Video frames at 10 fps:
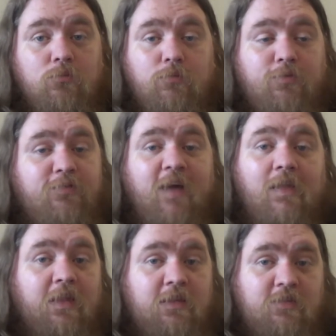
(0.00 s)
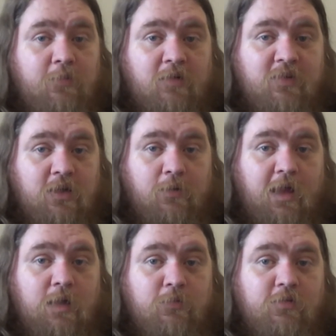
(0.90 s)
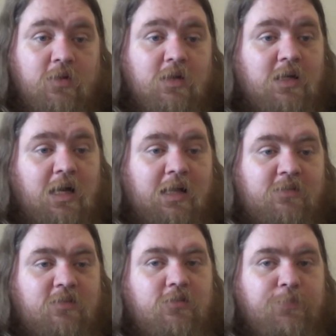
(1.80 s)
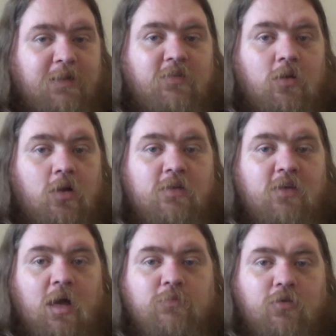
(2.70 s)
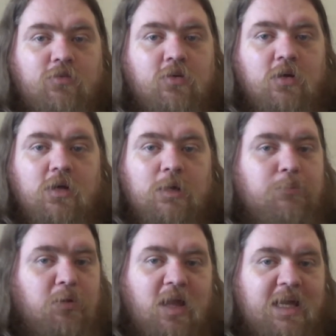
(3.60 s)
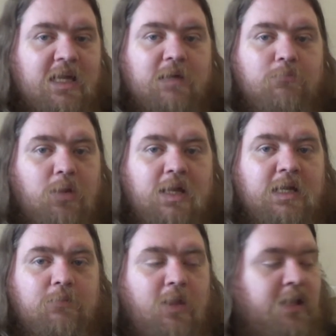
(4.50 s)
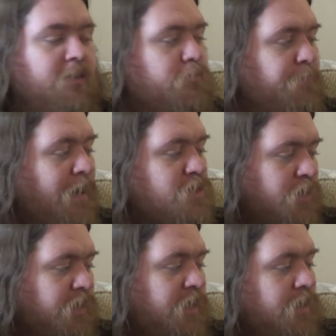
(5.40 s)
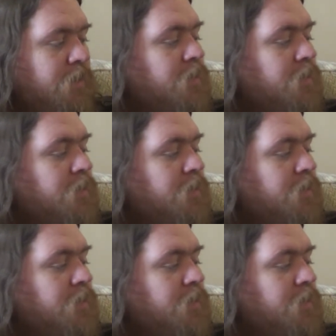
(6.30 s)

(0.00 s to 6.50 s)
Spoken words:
fell into my video games and spent a lot of time just playing and playing and playing, especially